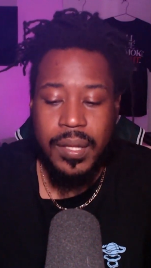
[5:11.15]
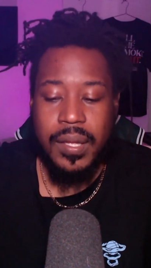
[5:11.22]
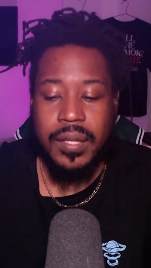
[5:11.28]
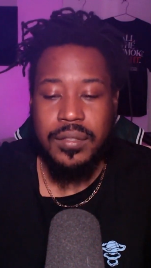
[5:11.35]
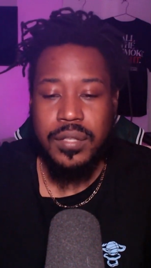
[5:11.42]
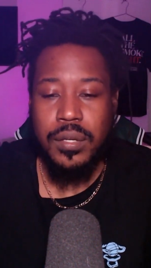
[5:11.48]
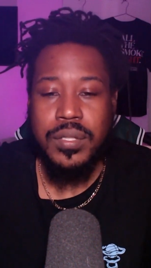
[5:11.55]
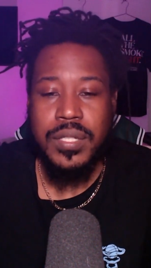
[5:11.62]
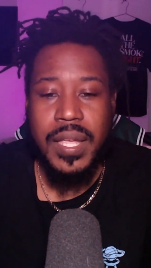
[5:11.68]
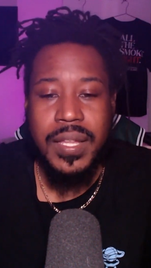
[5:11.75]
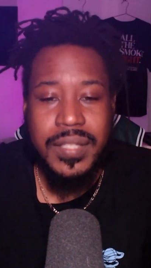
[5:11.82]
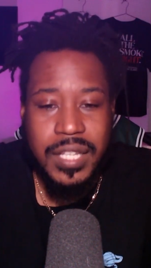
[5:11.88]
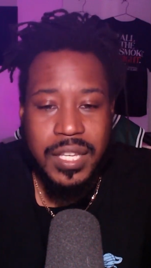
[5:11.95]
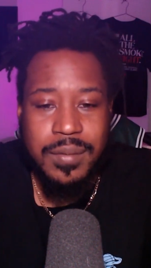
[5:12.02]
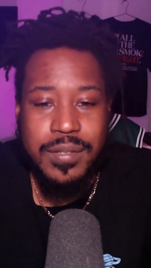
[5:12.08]
I told you that
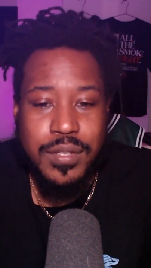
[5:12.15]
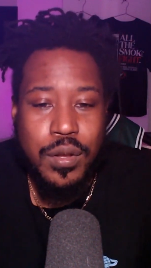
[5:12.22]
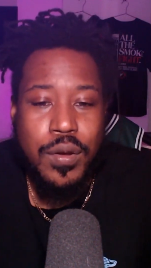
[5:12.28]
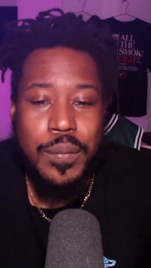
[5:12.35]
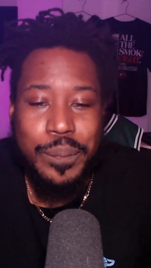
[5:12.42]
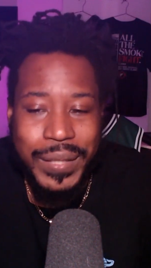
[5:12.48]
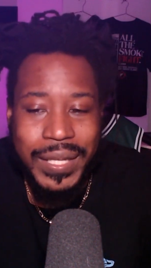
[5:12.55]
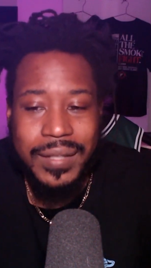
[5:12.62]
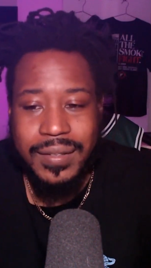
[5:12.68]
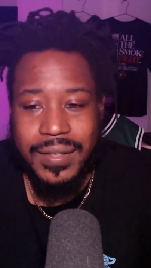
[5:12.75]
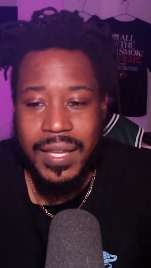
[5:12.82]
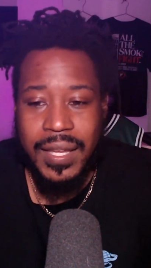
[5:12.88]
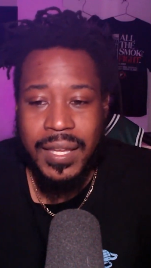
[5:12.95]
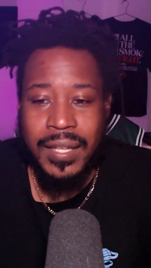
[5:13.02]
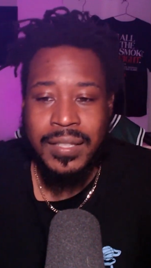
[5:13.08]
team's doing big
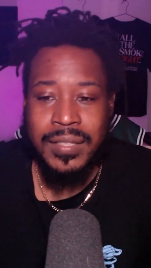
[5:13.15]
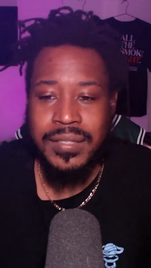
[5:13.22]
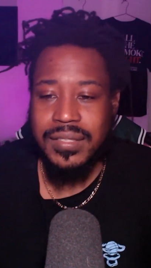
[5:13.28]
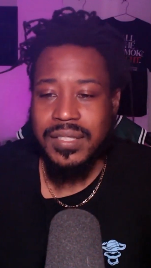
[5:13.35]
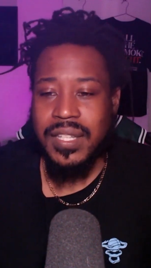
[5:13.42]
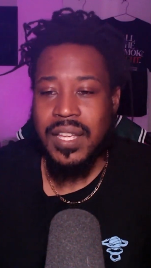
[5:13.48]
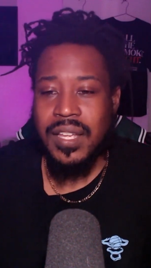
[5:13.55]
things.